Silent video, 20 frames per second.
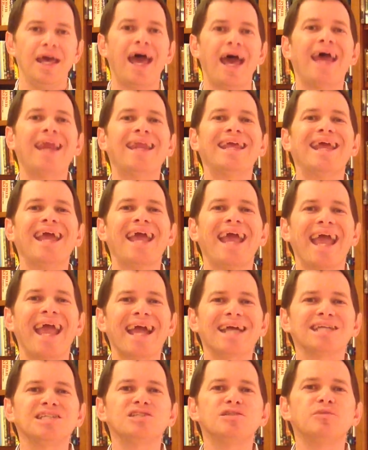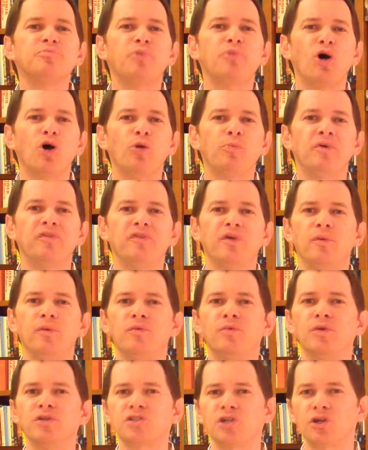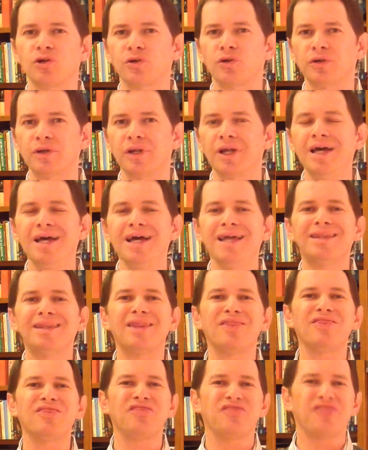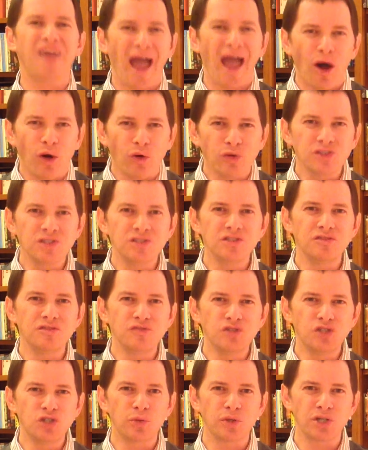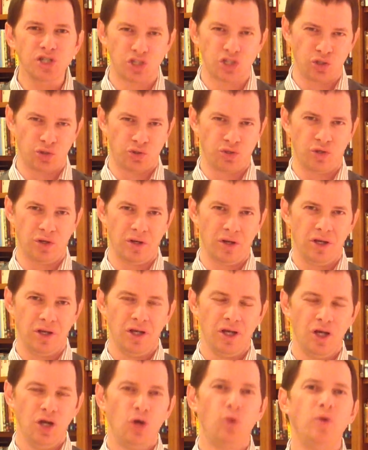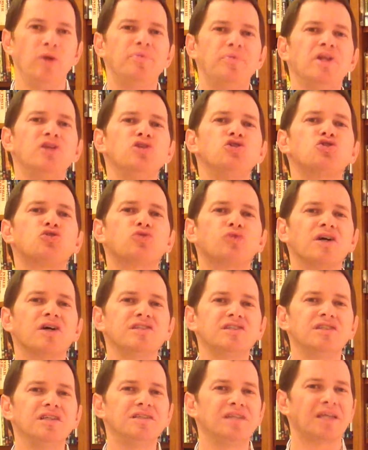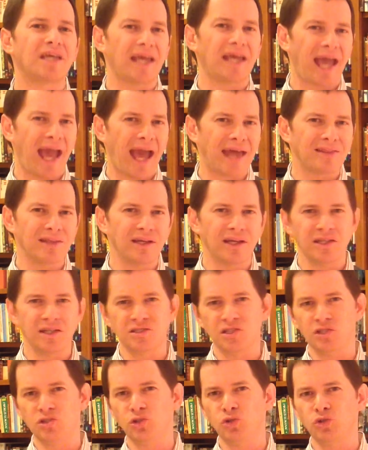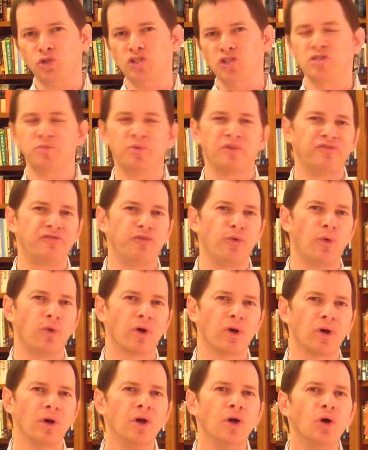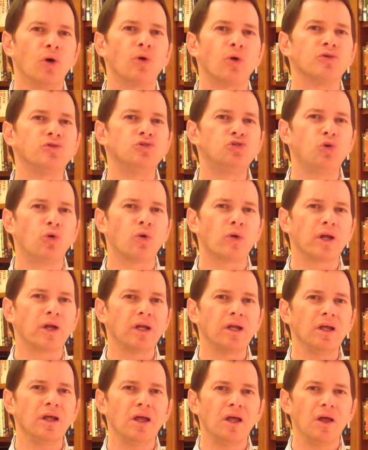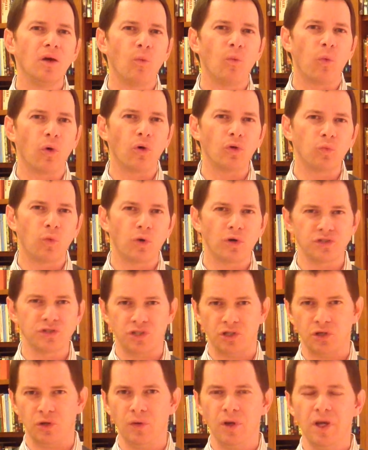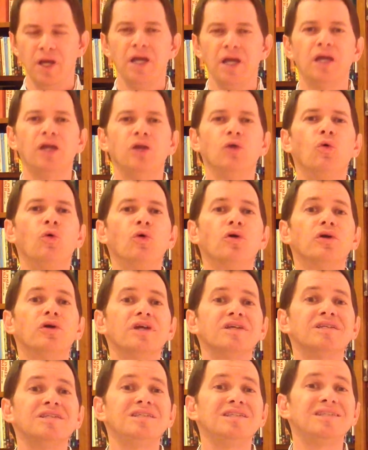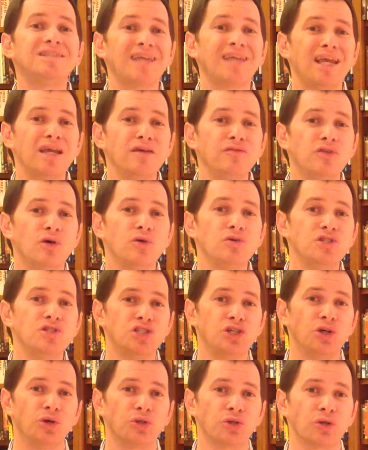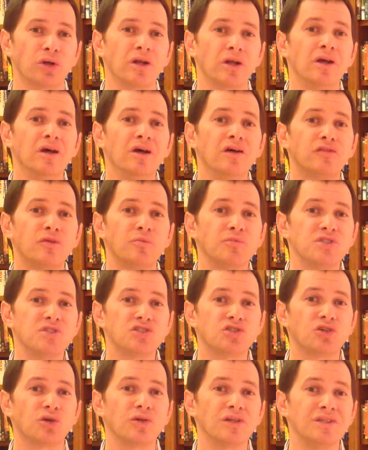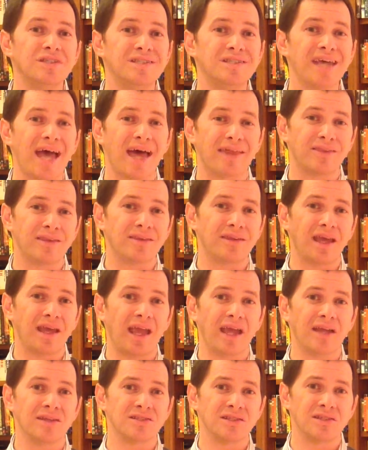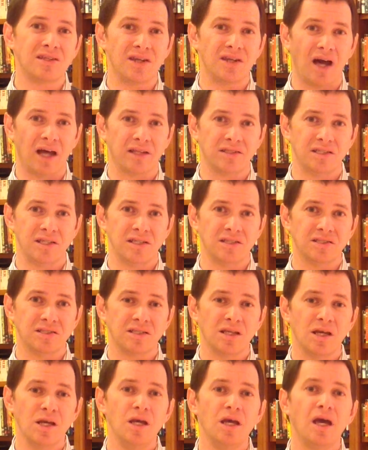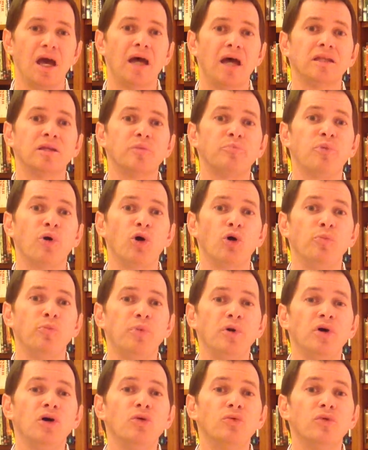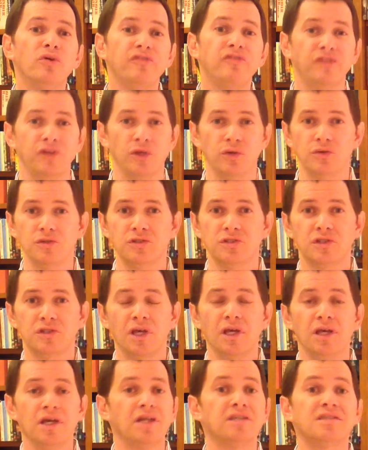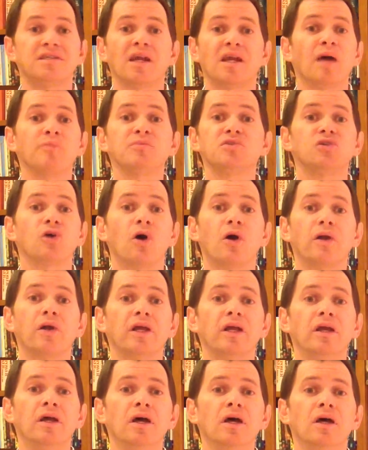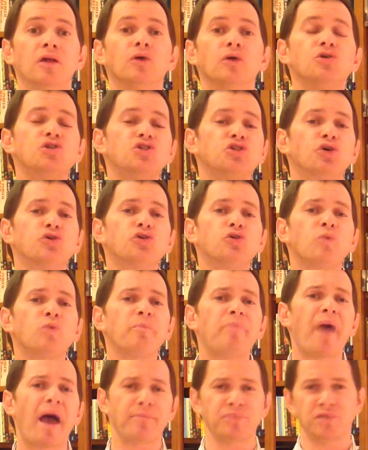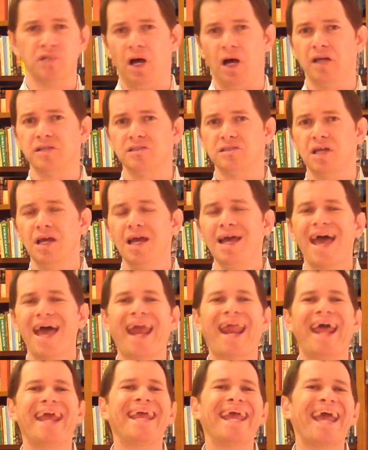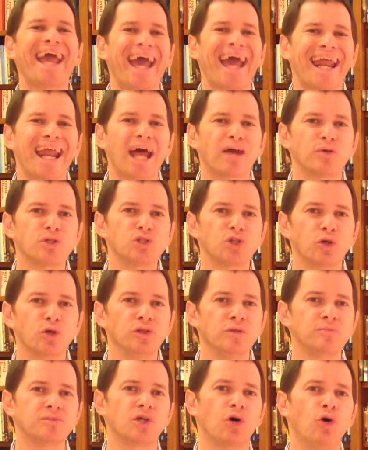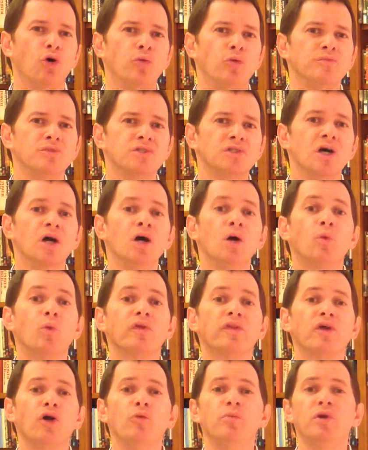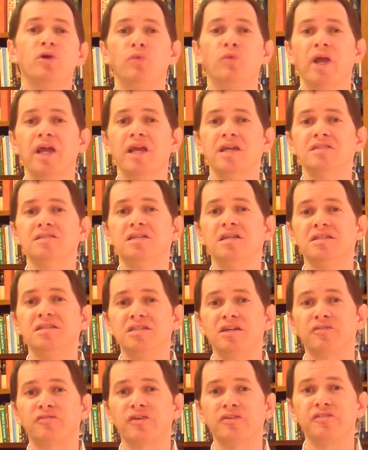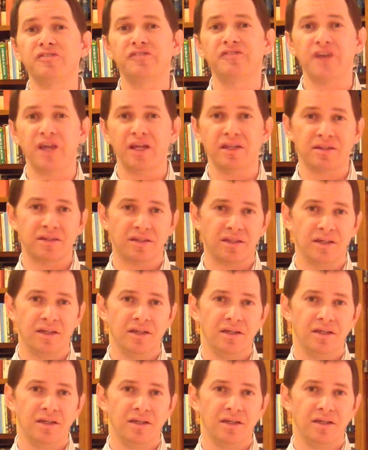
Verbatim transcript: and he asked the Pope if he would return the thousands of Jewish children who had been entrusted to Catholic institutions before or during World War II in order to save those children from certain death at the hands of the Nazis. And the Pope refused. He said, I'm sorry. Those children were baptized, and I cannot return them to homes where they will be raised in a different faith.